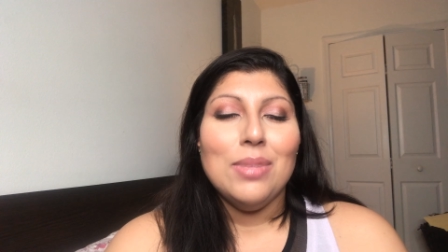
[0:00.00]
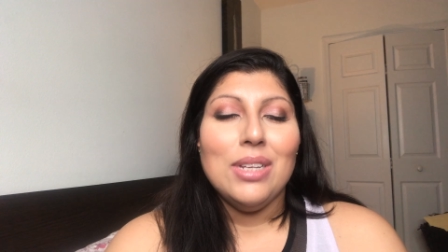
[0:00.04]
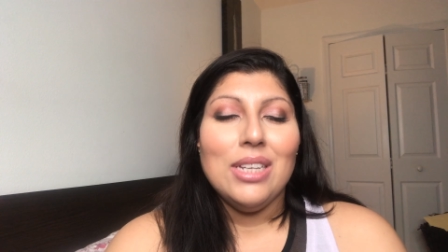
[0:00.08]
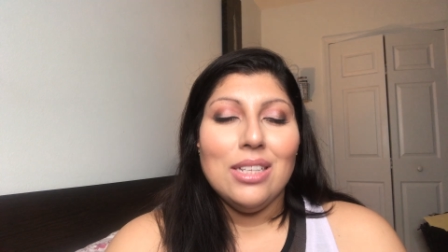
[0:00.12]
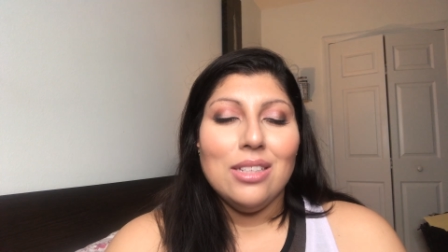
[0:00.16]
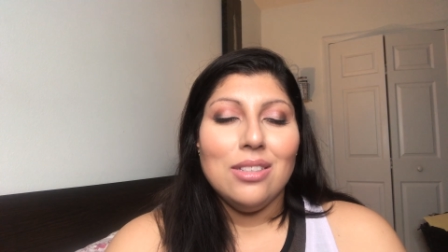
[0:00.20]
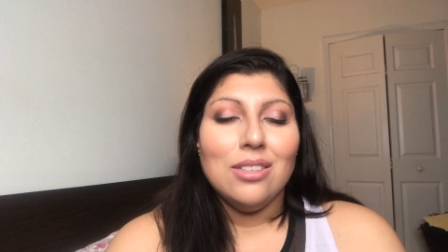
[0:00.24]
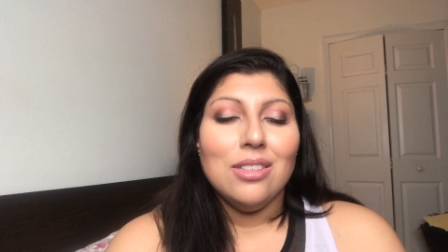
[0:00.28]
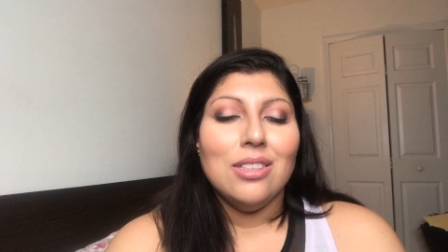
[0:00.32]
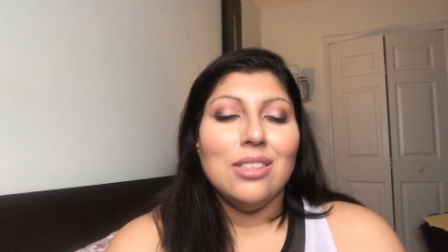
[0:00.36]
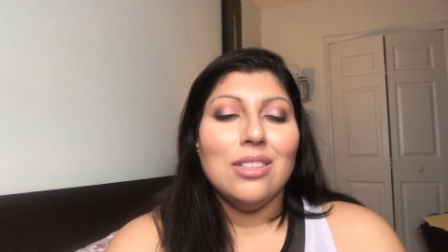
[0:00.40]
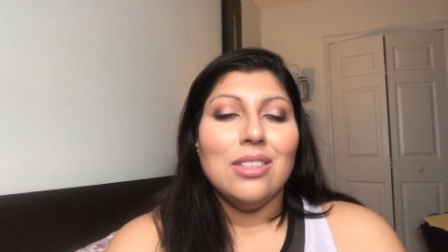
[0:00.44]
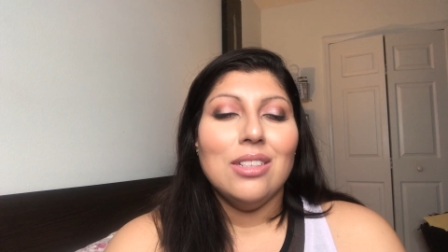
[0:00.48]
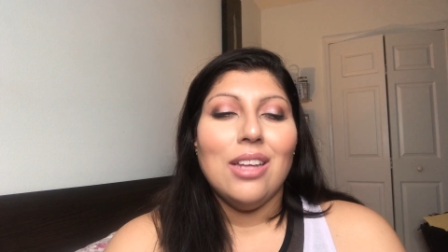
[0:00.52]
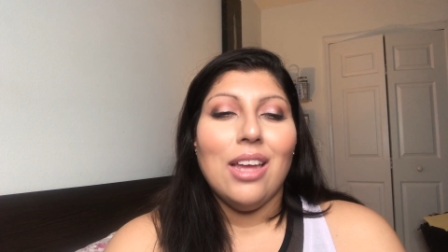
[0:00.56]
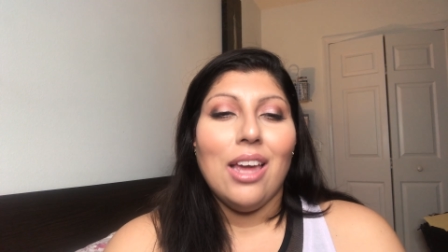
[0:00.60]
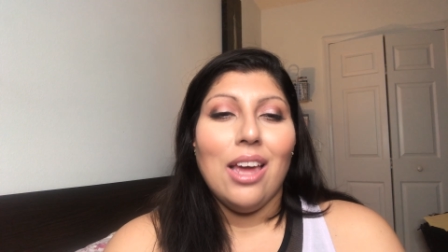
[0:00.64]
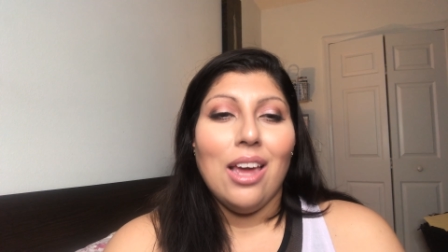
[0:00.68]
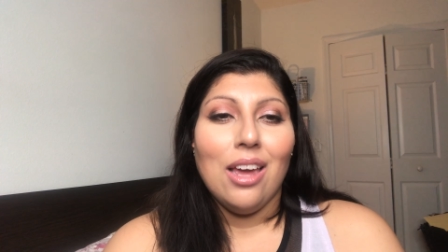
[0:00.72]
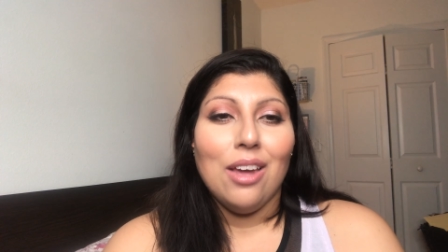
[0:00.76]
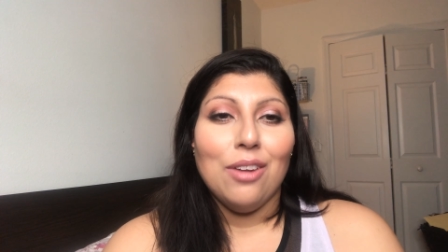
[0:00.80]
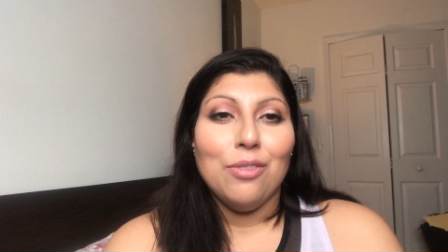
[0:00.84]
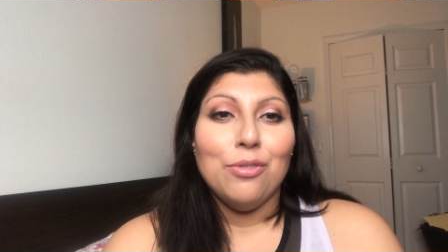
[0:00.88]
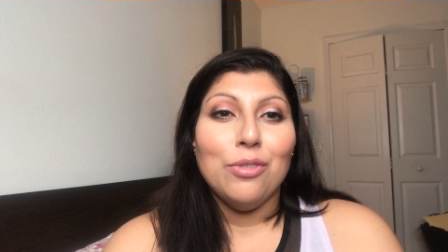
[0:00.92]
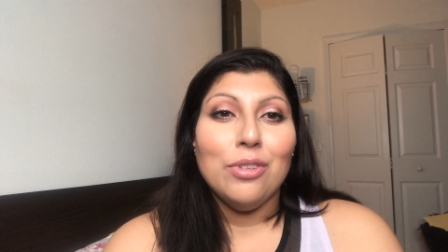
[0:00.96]
It's
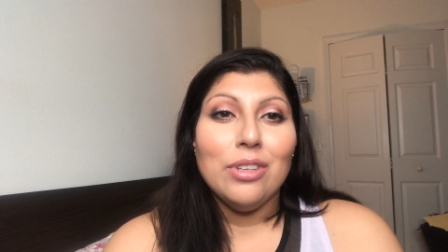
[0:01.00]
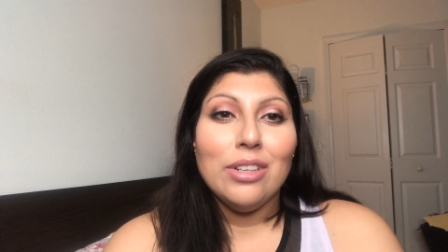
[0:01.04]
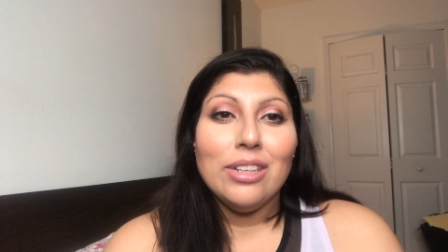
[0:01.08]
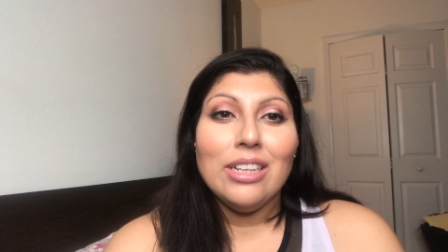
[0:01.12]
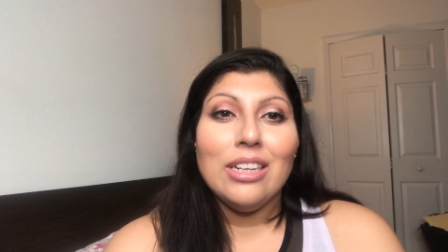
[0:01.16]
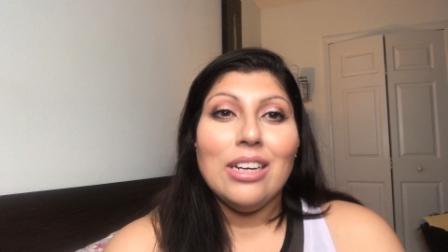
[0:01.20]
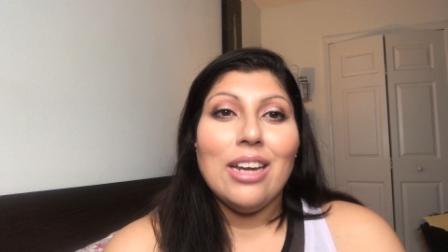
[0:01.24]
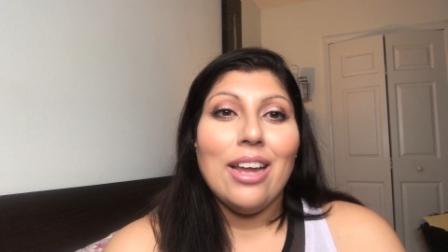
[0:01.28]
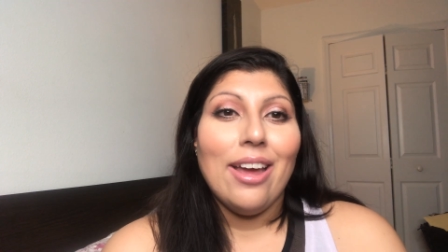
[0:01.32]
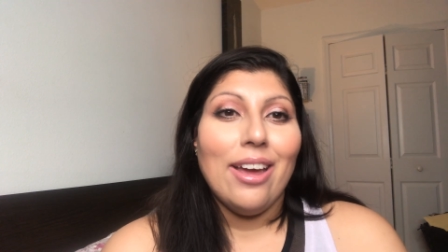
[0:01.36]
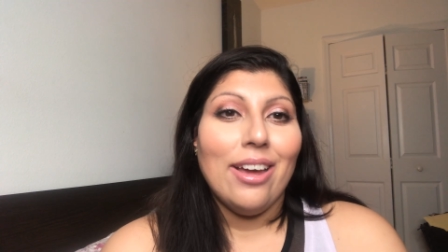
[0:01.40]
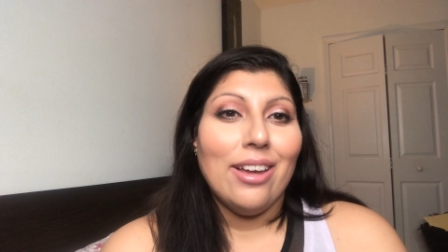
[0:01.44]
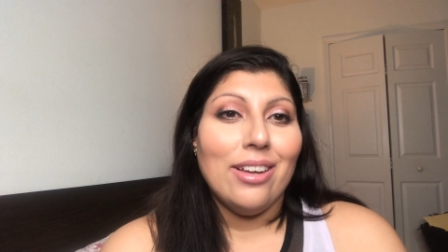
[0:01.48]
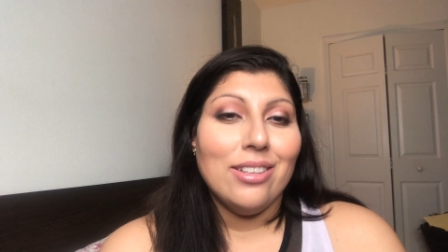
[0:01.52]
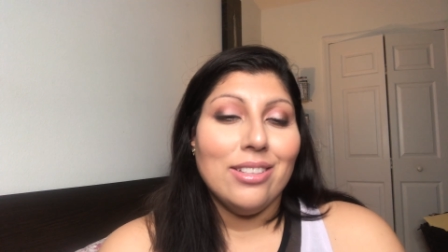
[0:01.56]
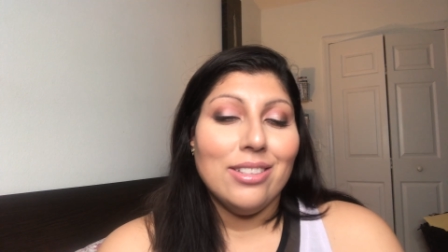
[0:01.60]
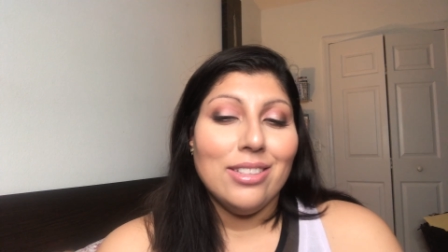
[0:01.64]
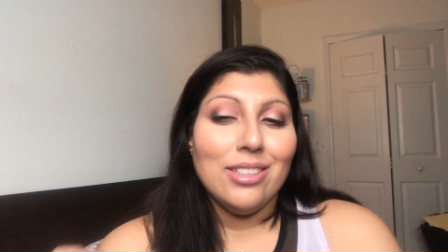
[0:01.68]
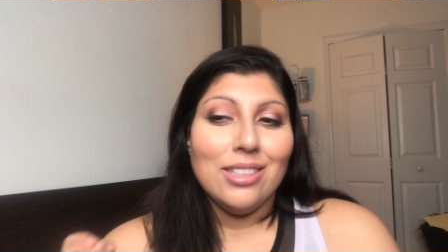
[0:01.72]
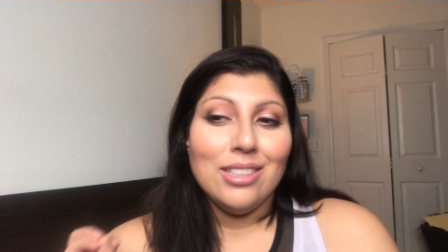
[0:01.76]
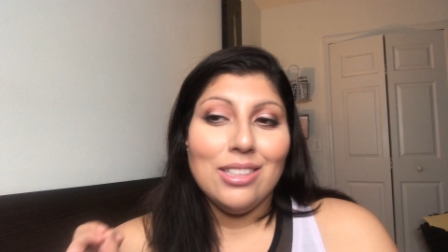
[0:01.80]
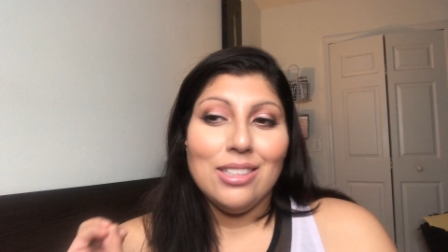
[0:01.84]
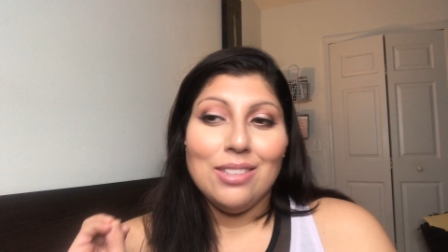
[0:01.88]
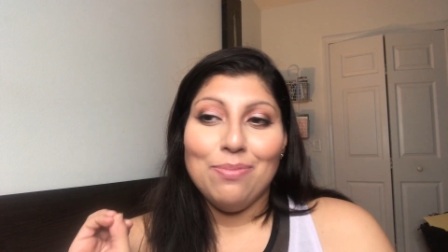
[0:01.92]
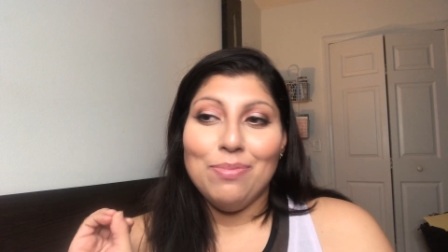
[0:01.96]
a really
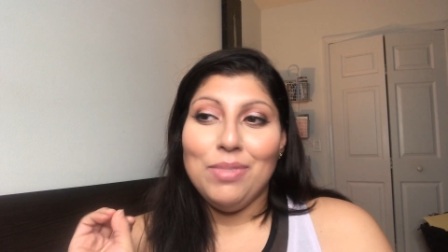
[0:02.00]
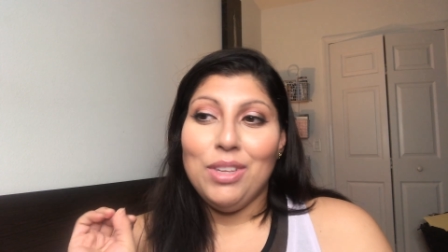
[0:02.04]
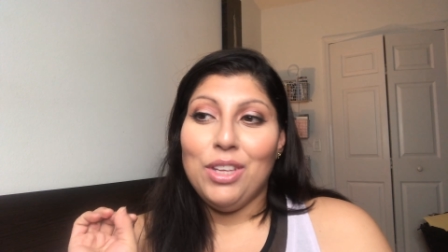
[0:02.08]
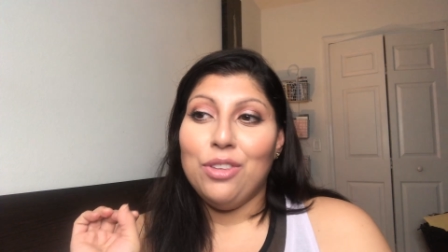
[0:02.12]
nice